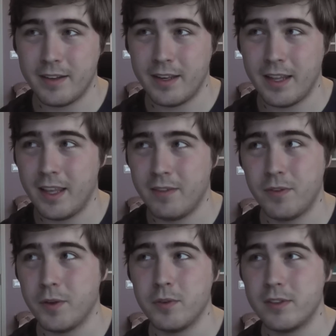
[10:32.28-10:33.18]

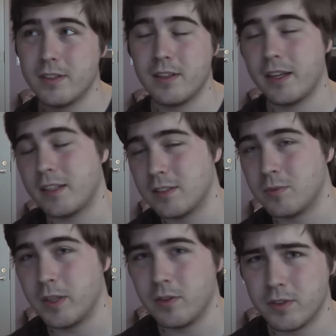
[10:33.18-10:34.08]
if you didn't like this
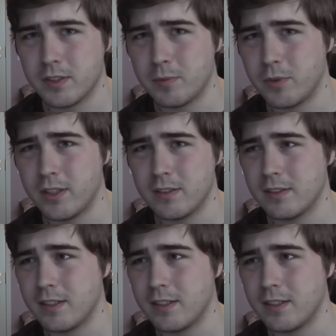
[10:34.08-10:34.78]
video for some reason,